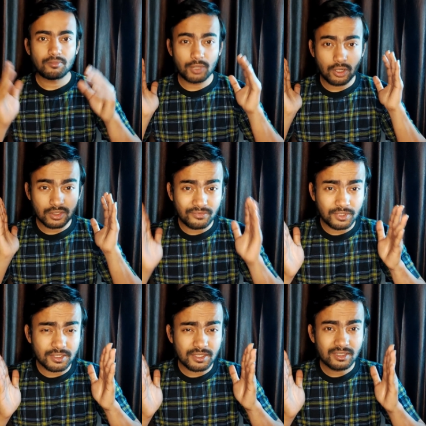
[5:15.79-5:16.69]
because
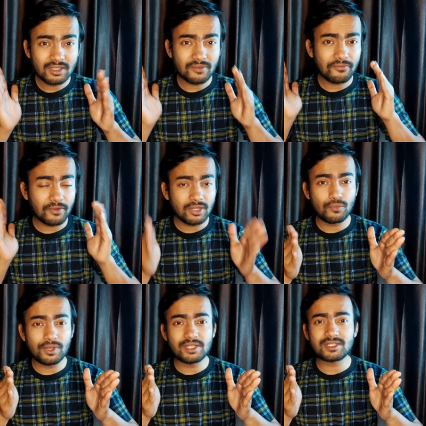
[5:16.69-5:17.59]
first, the front
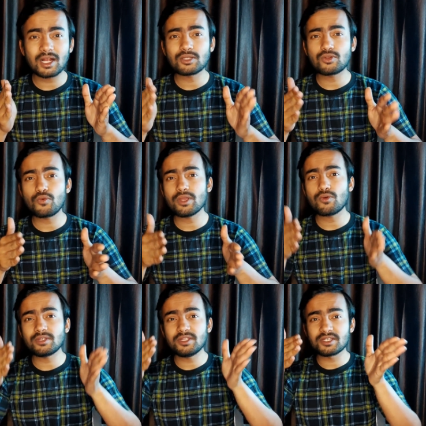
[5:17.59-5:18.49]
wheels are doing
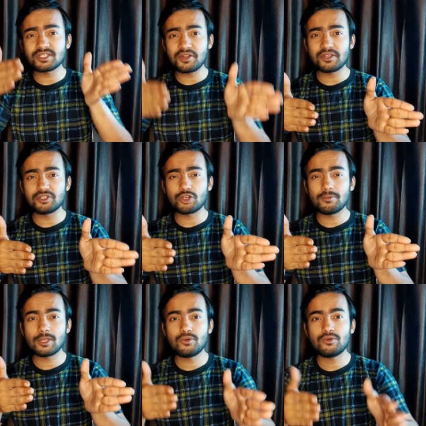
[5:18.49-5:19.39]
only the steering
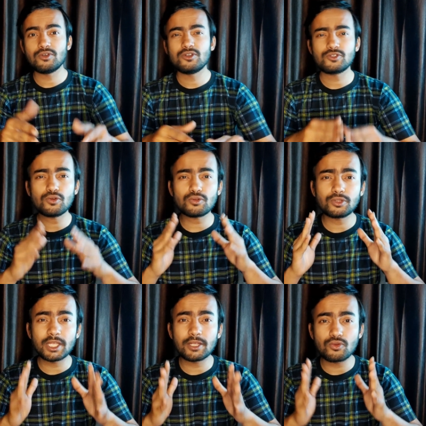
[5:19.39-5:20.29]
job now, so
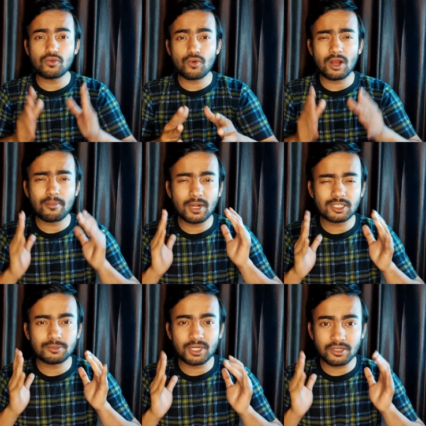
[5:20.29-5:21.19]
they do a
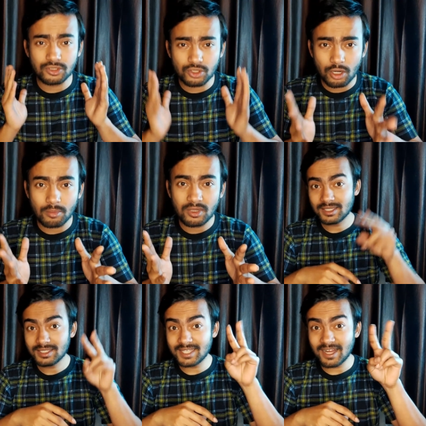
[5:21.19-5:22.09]
much better job.
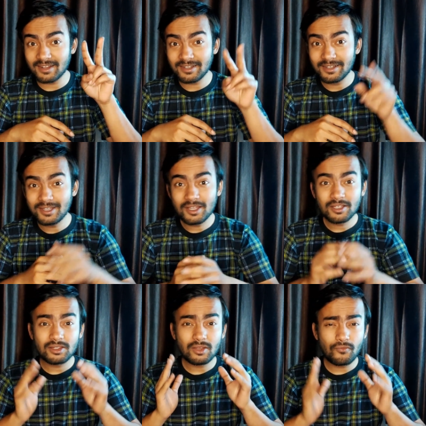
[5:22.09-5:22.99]
Second,
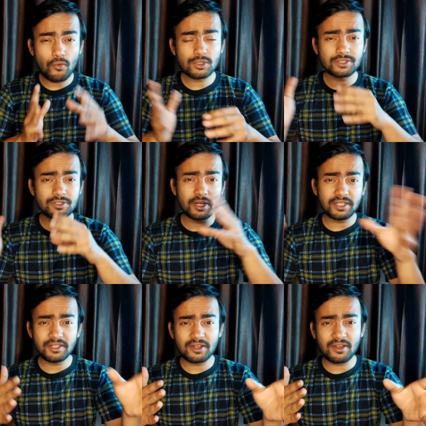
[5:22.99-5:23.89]
the force
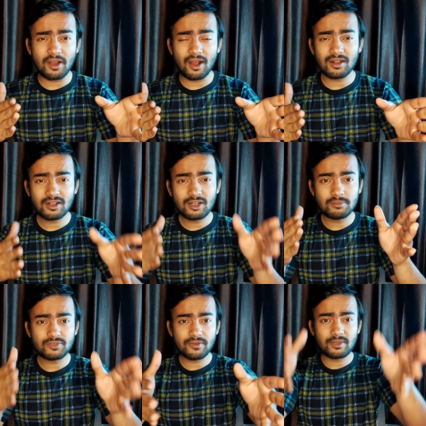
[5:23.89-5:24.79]
turning the car
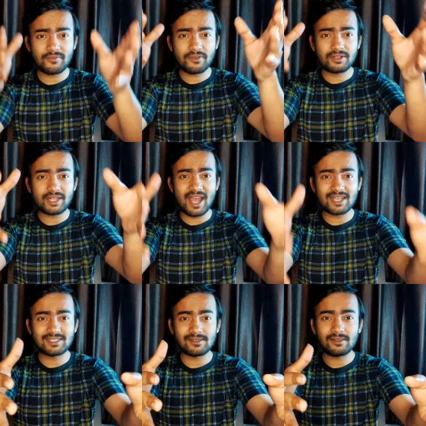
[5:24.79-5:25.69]
comes from the front
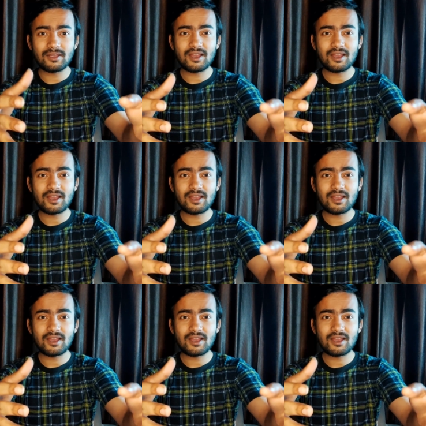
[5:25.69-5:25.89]
axle,